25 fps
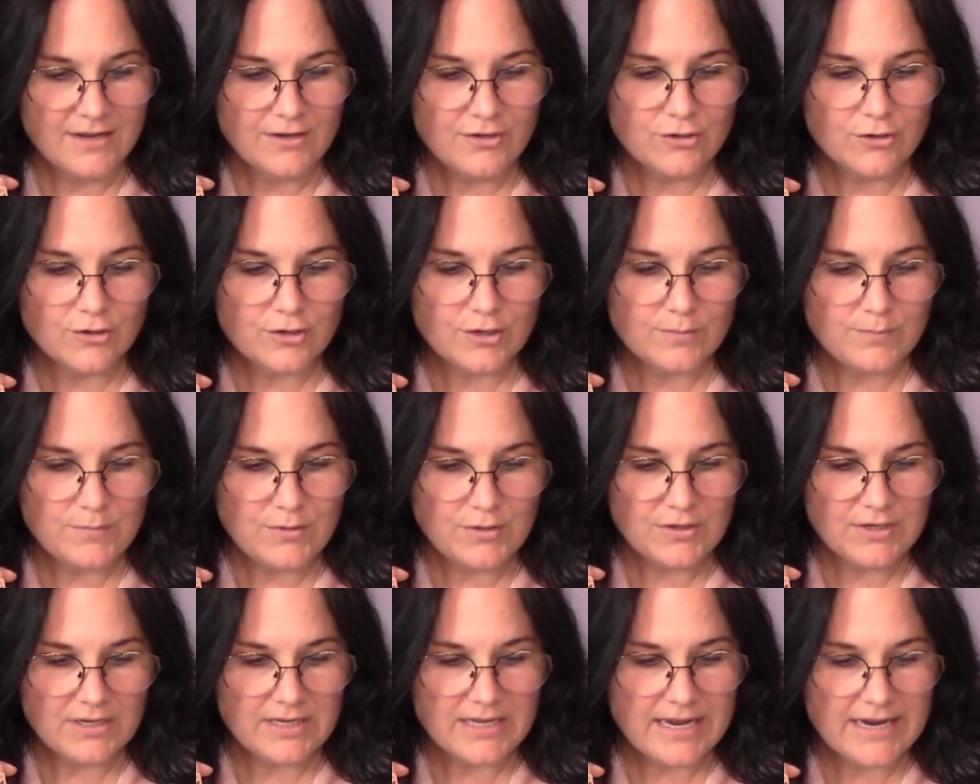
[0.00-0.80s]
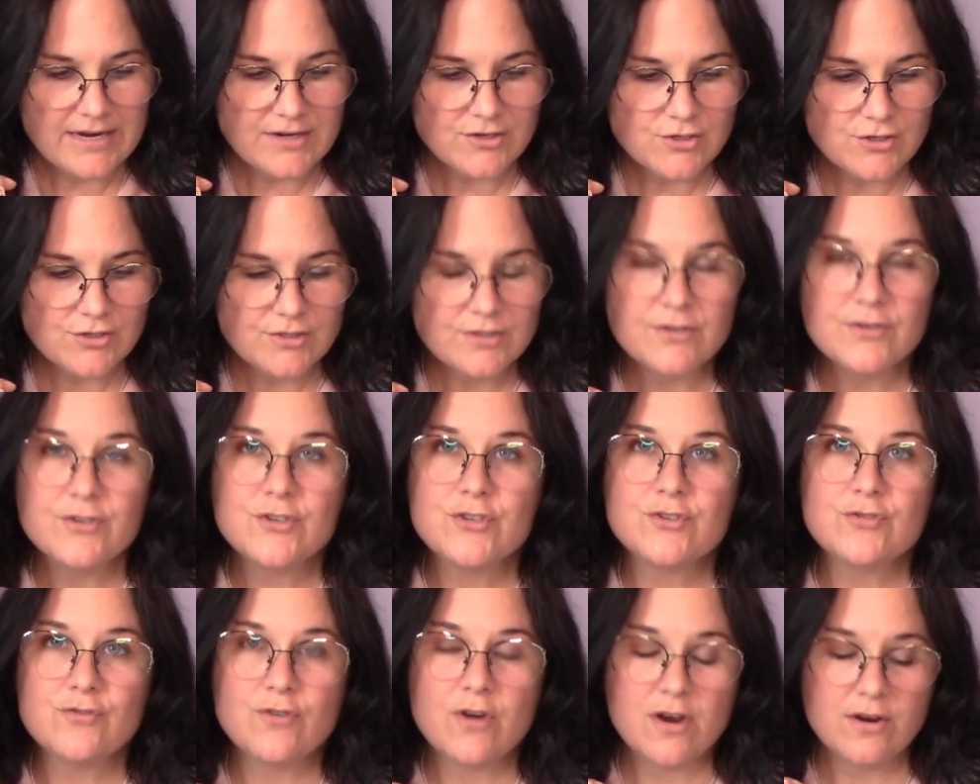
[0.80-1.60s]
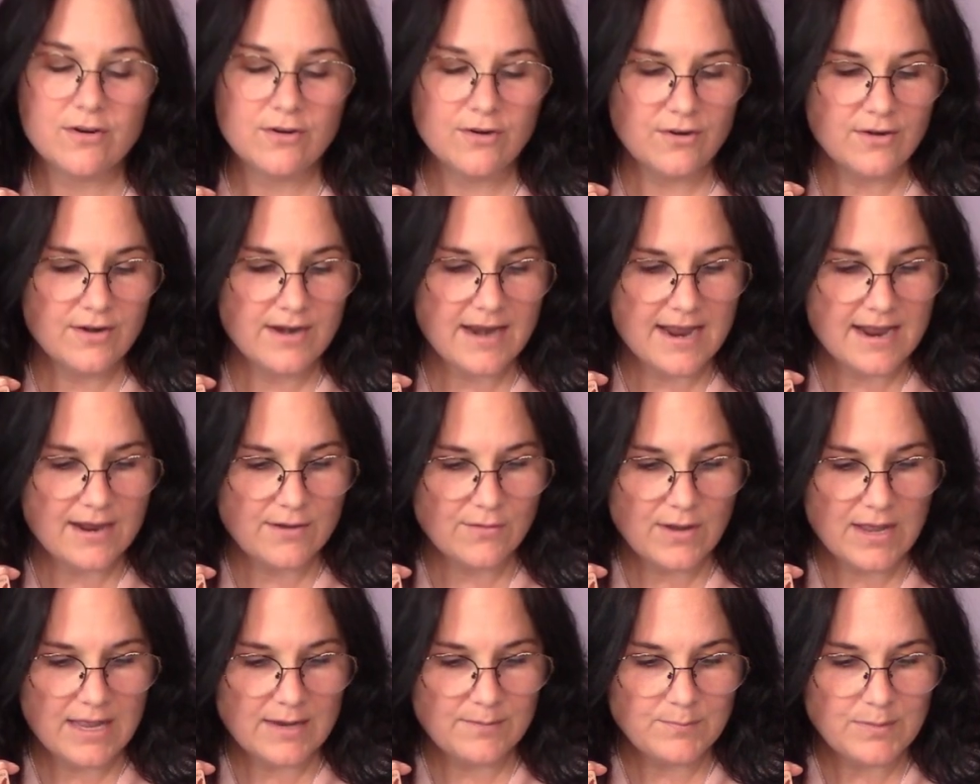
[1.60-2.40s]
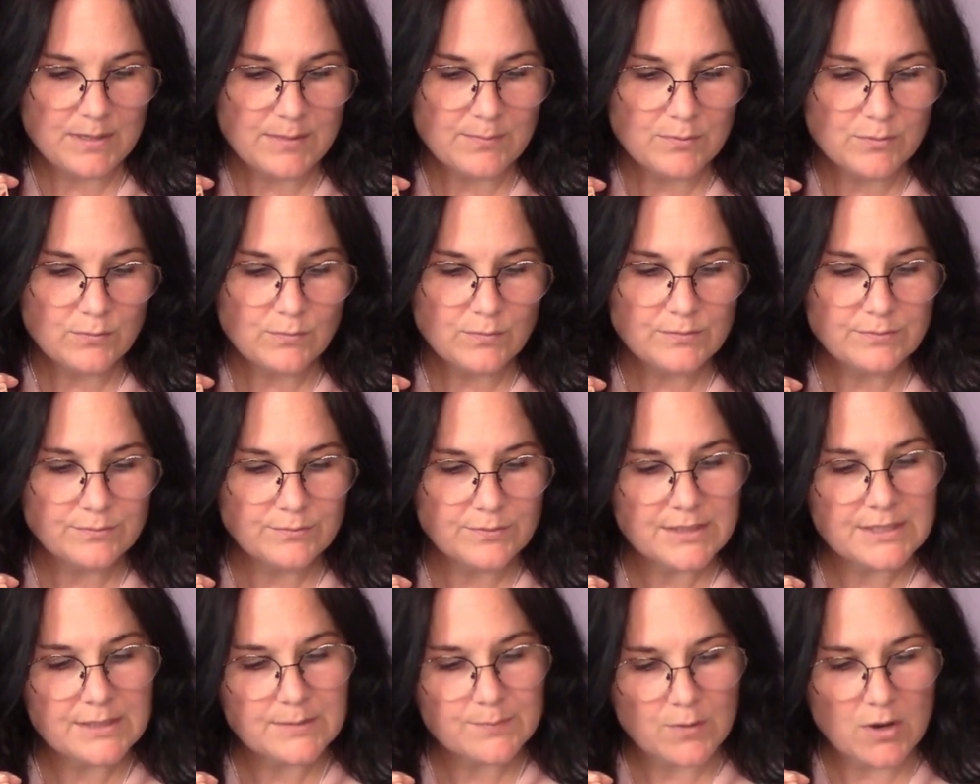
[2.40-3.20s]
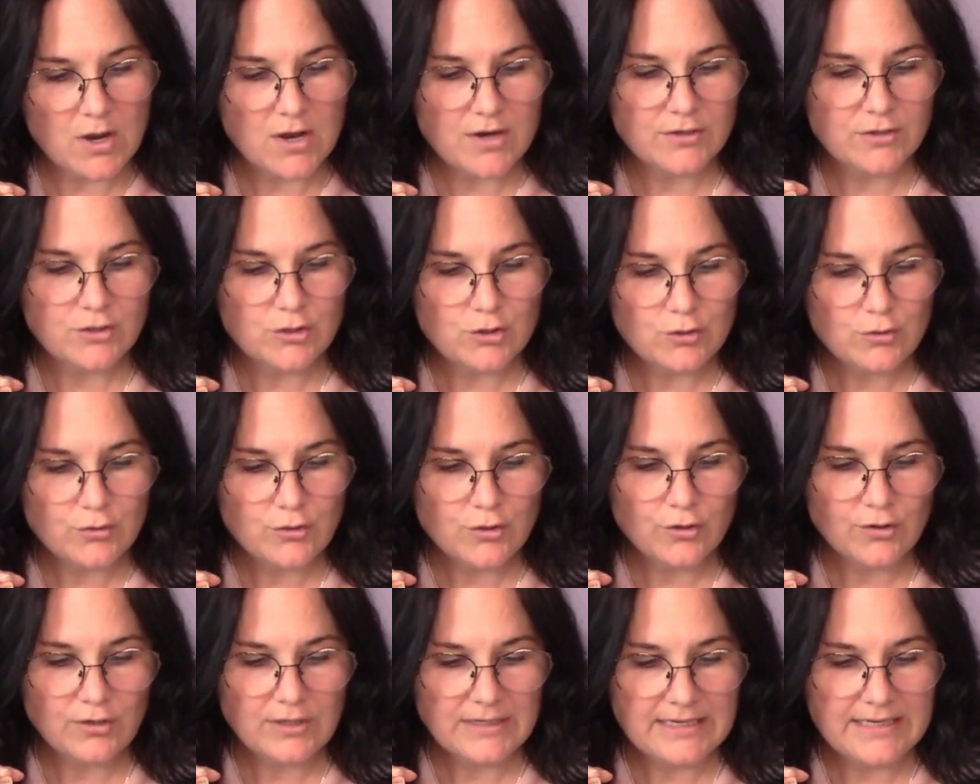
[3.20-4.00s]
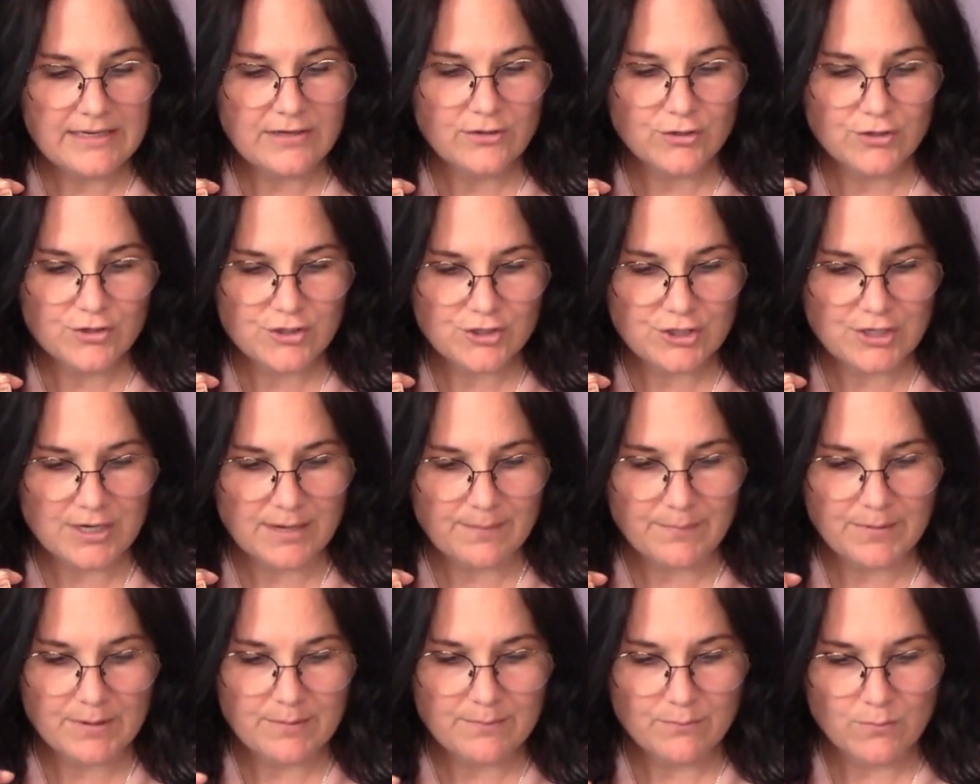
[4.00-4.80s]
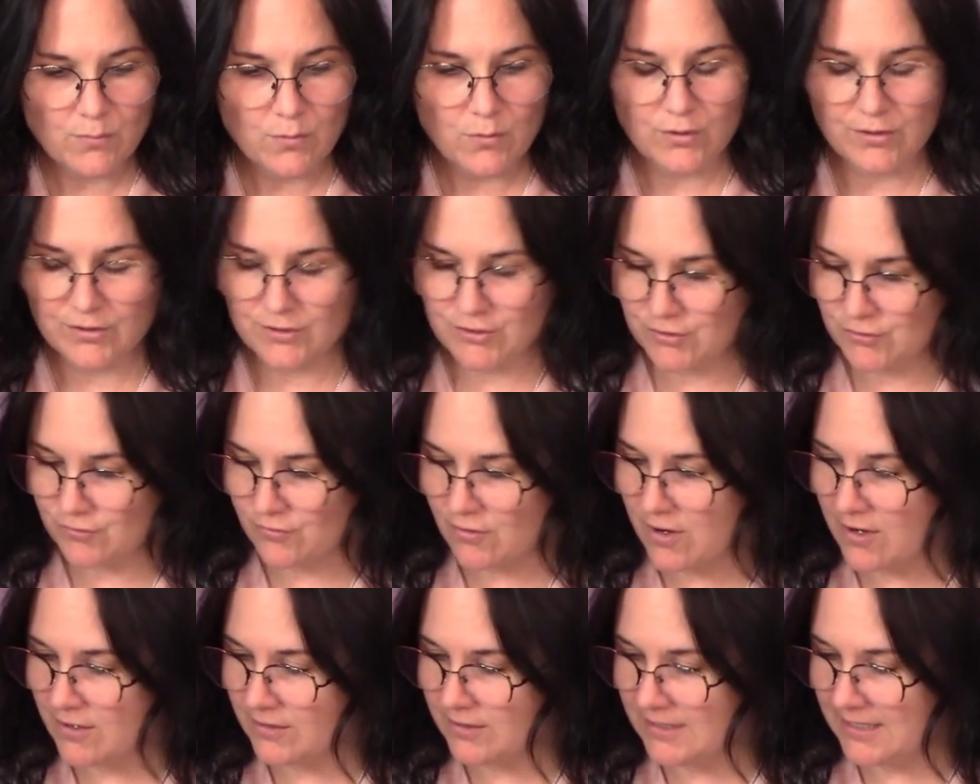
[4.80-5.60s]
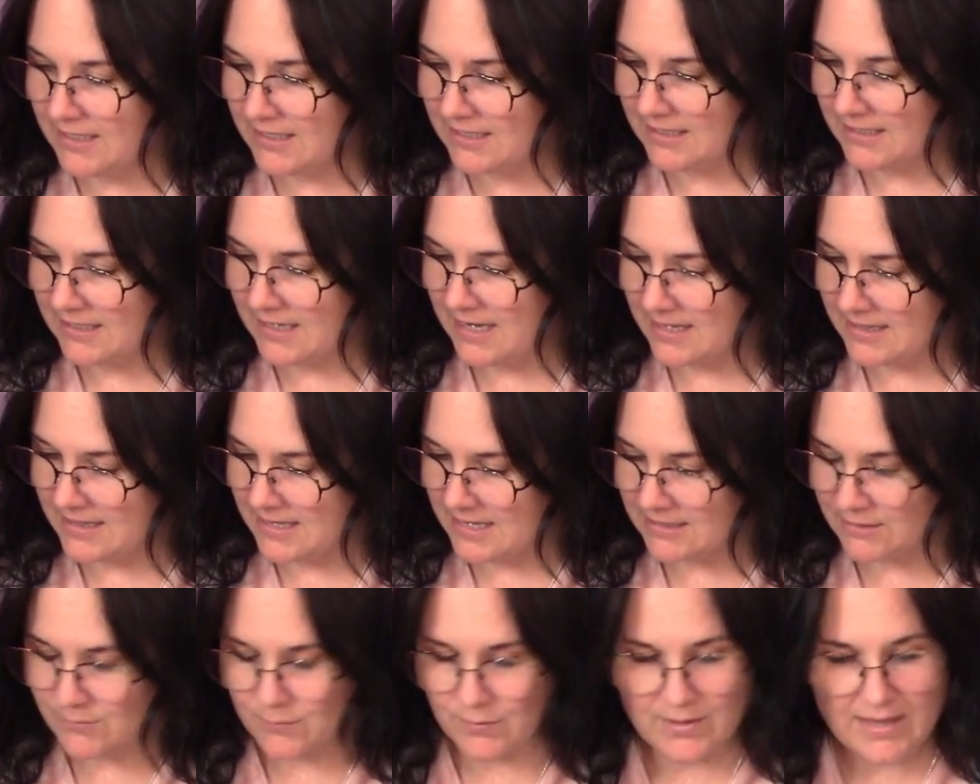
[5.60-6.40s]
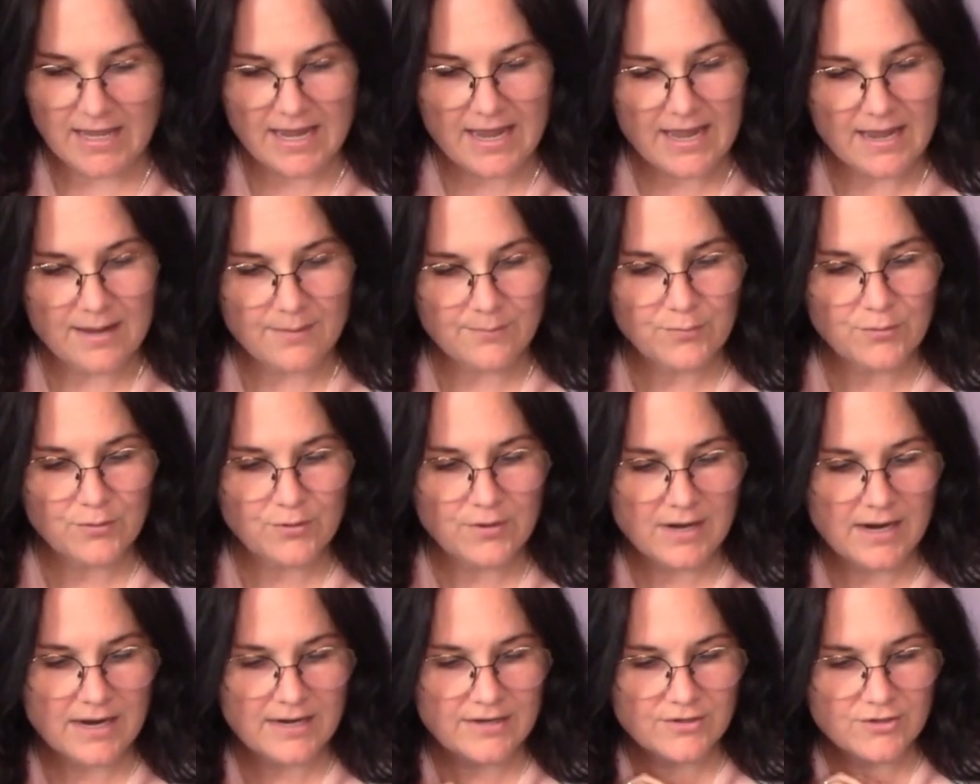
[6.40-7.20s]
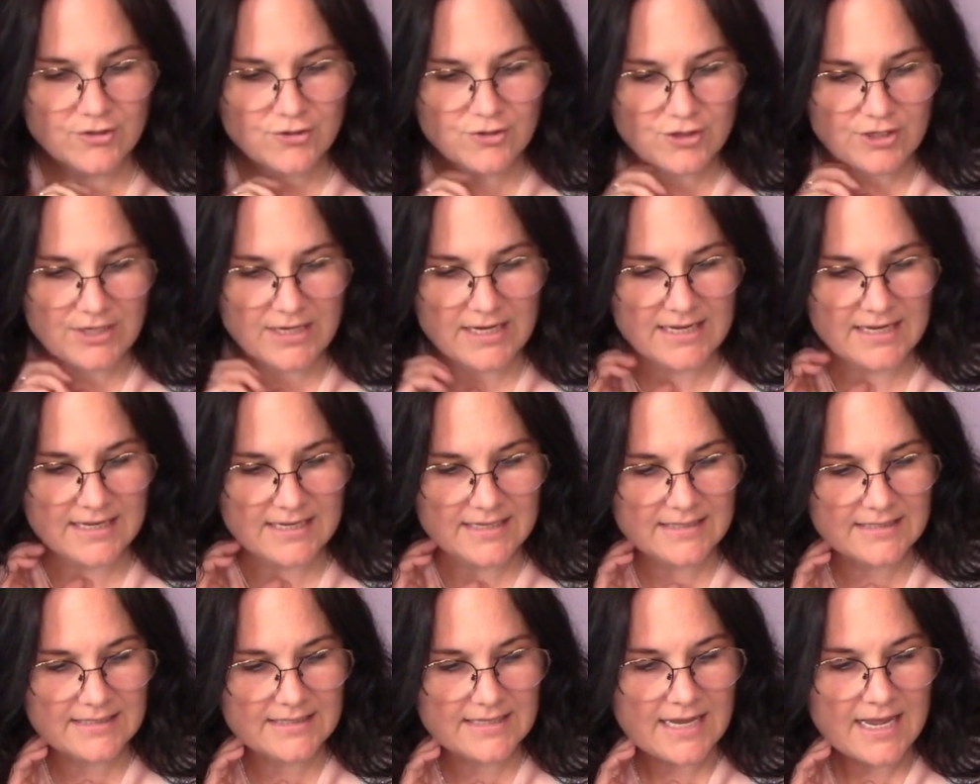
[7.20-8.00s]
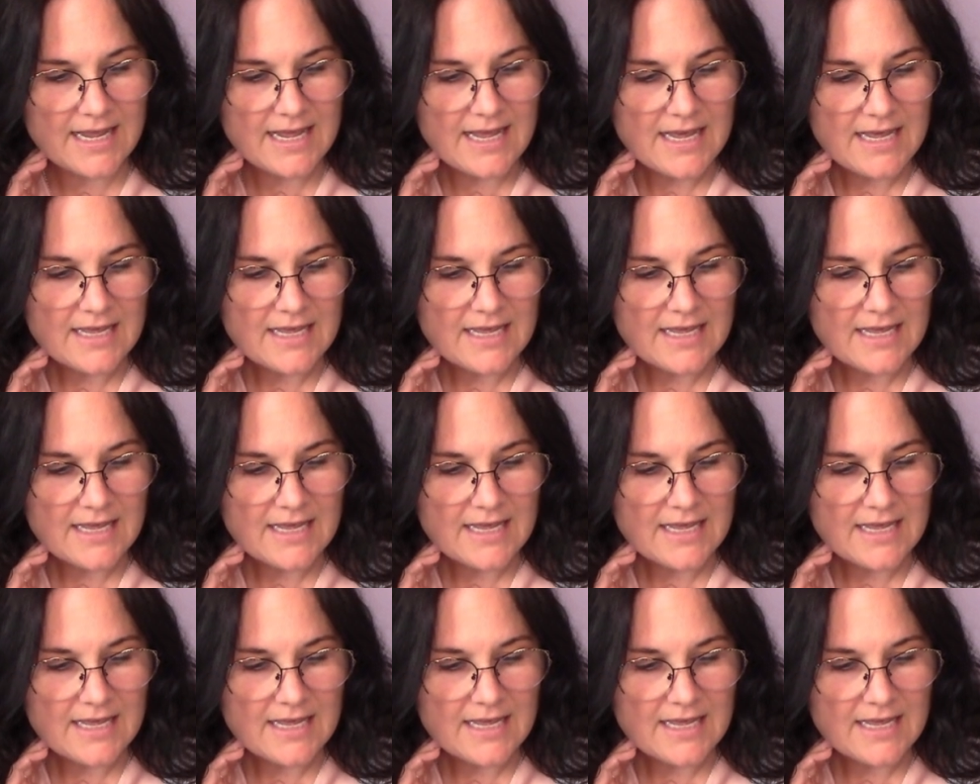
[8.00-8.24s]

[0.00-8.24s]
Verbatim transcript: Your communications are stronger now and people will respond to your leadership more strongly. And again, that's where that emperor energy is.